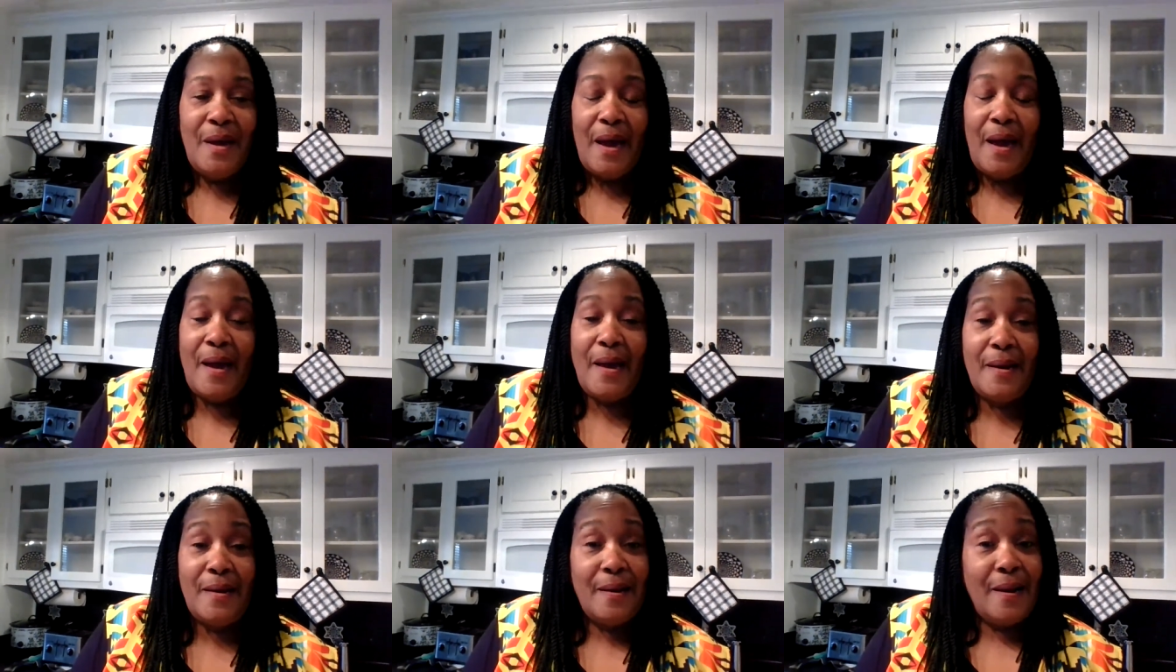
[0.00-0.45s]

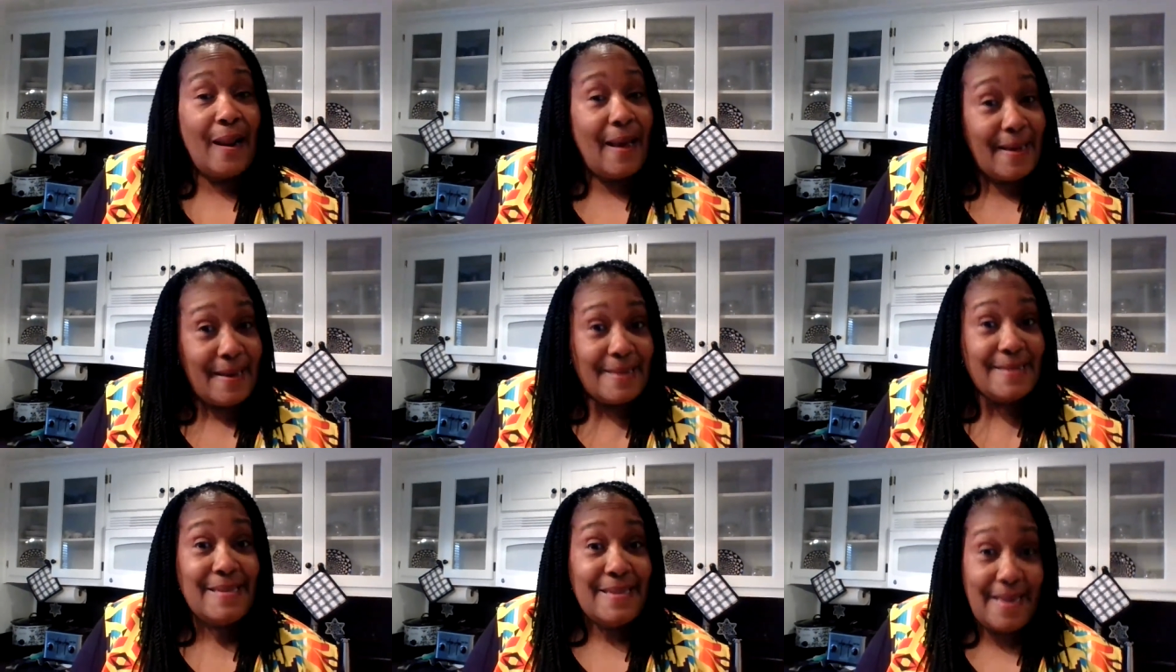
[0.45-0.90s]
And like
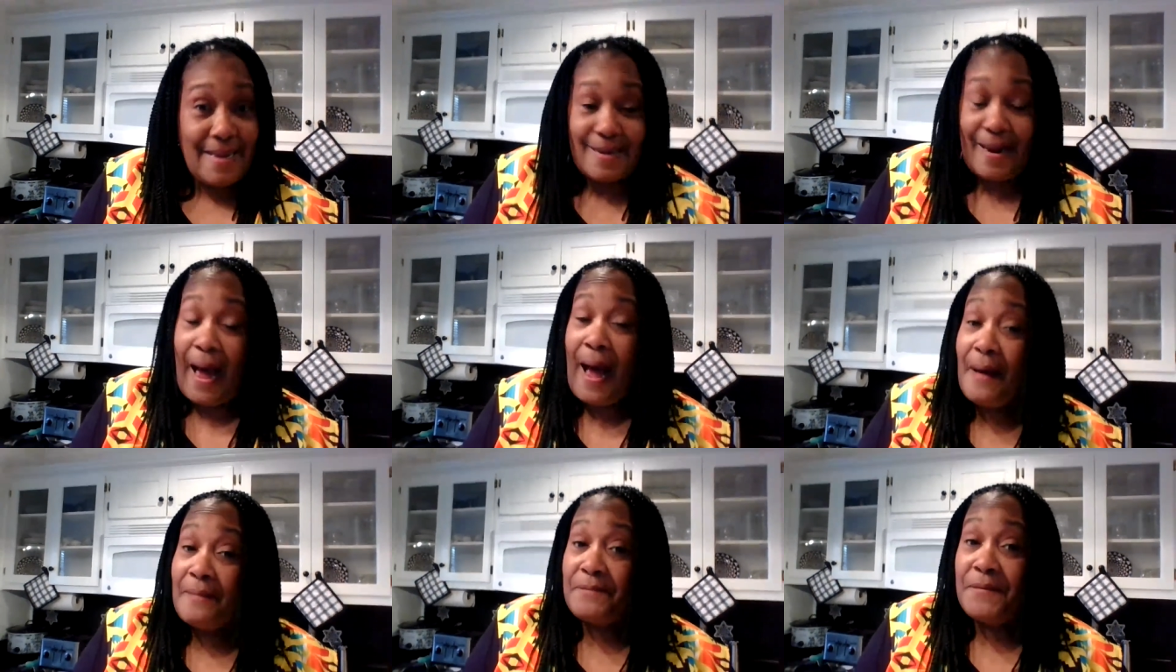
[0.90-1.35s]
I said,
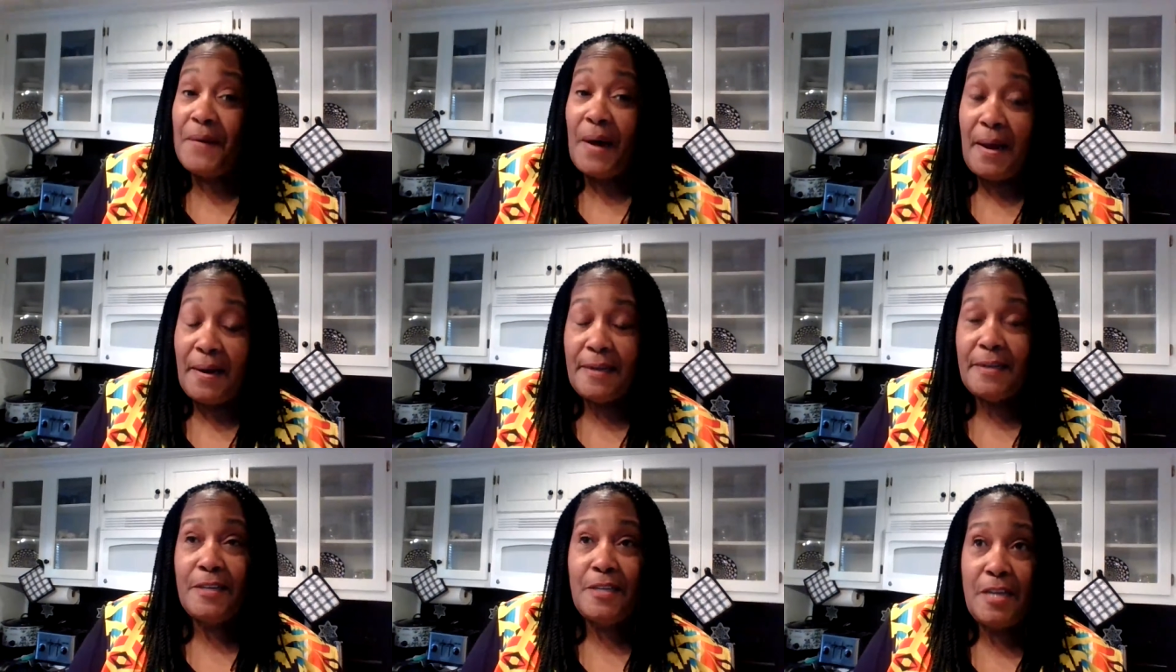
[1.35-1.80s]
I
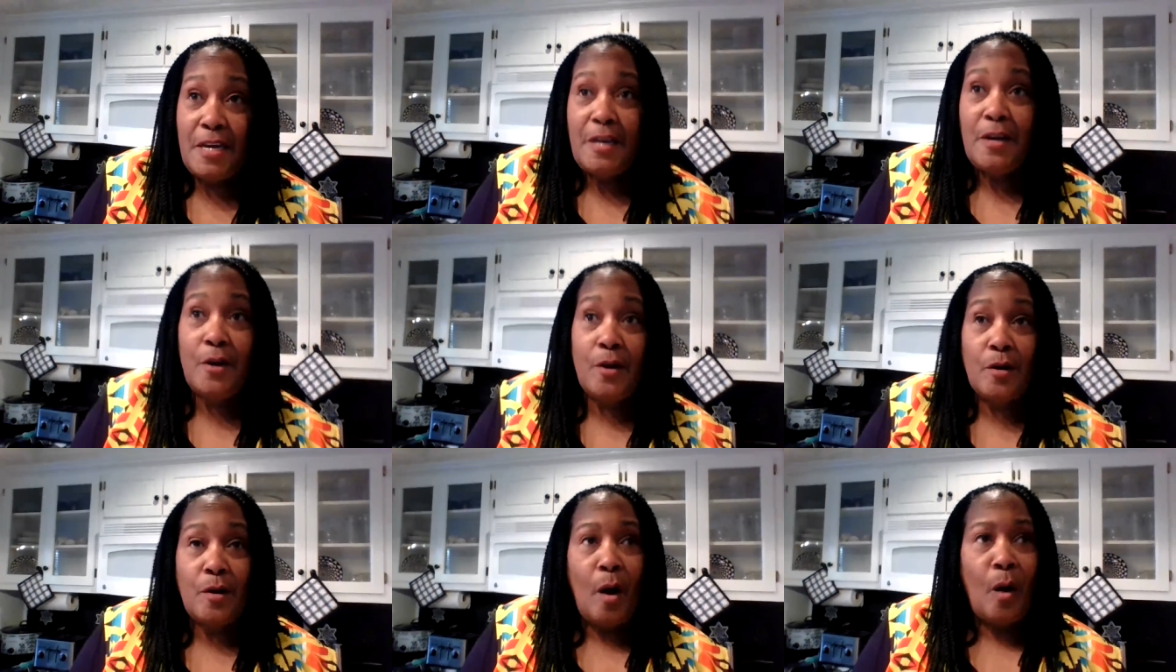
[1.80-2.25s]

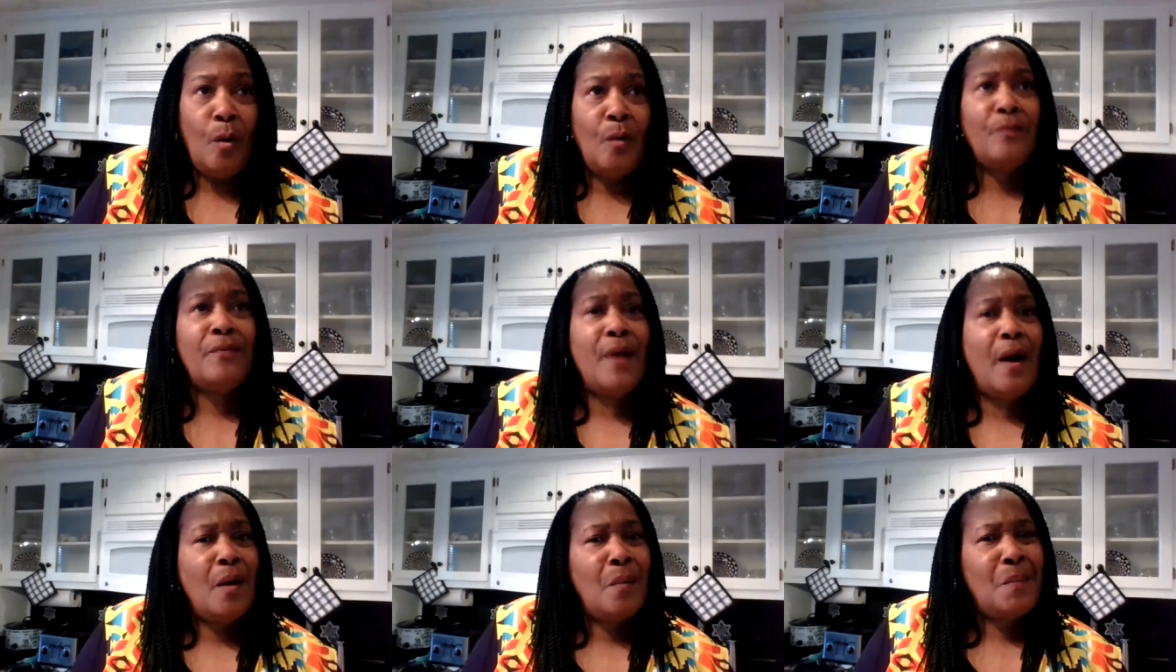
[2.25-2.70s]
volunteered
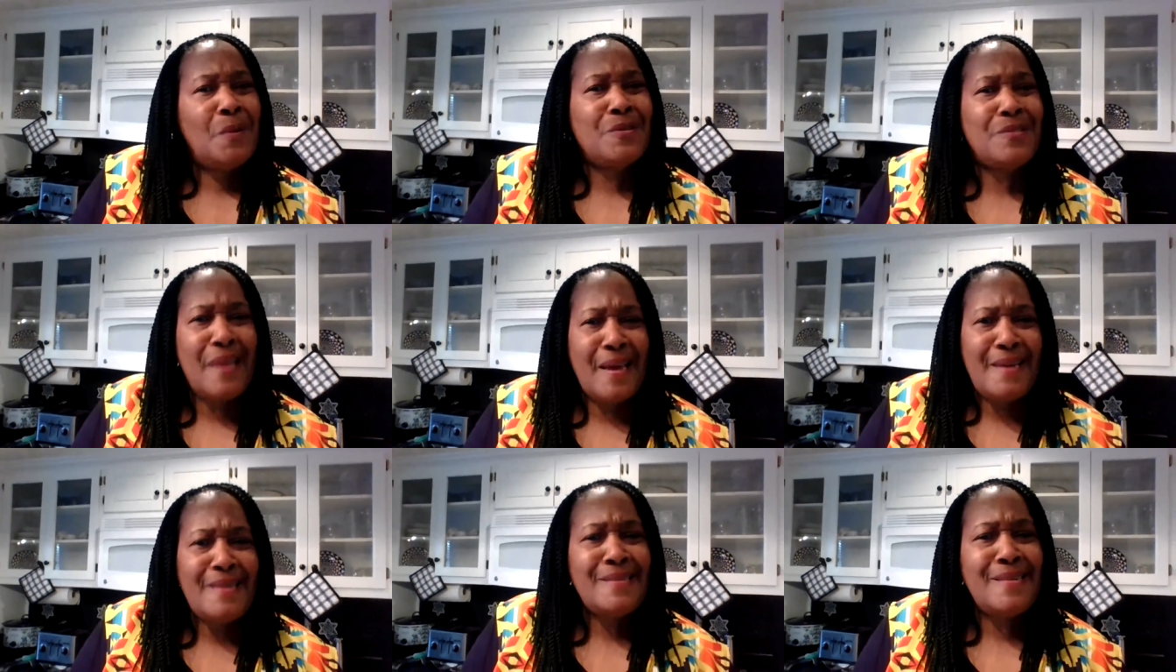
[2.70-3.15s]
over almost
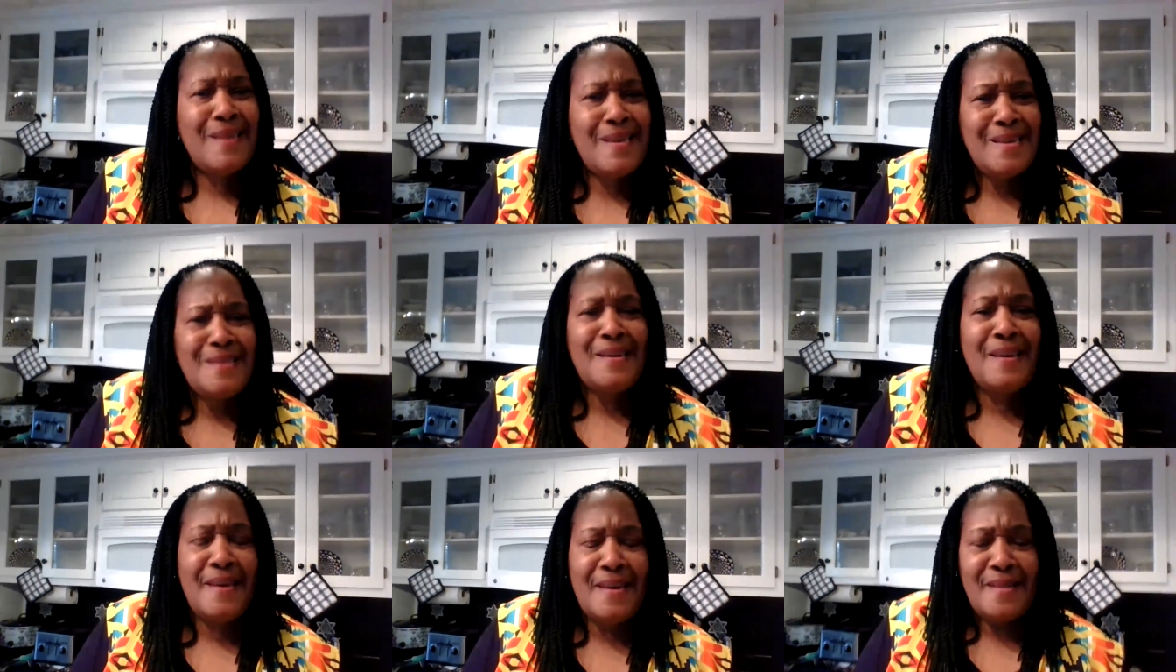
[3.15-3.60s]

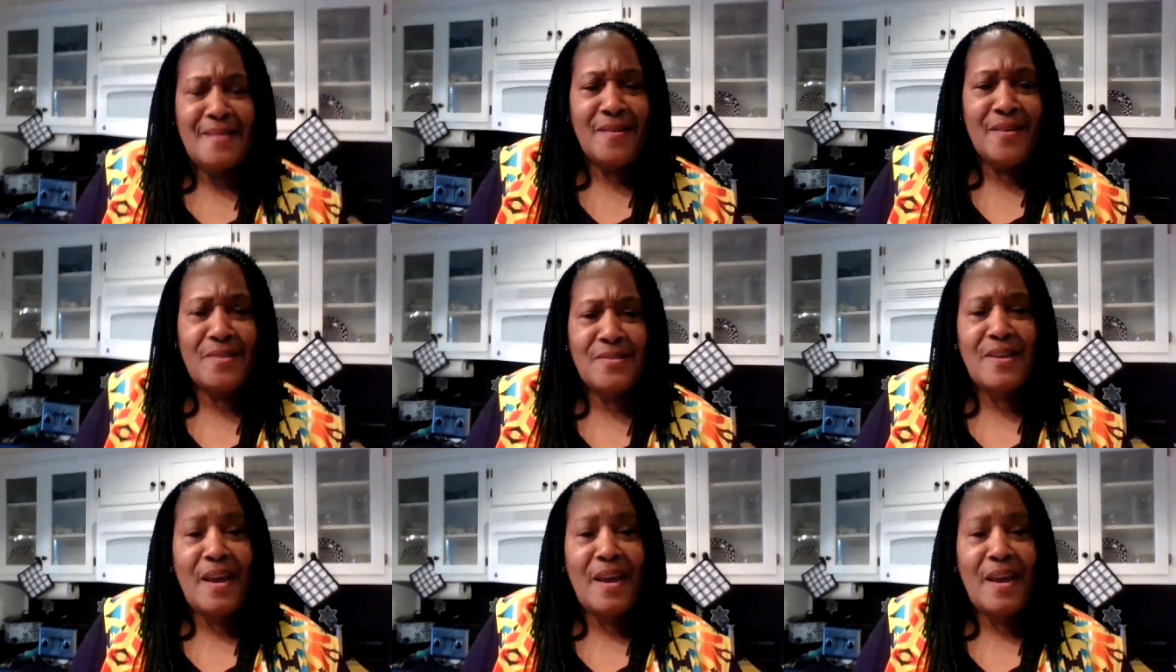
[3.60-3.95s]
18 years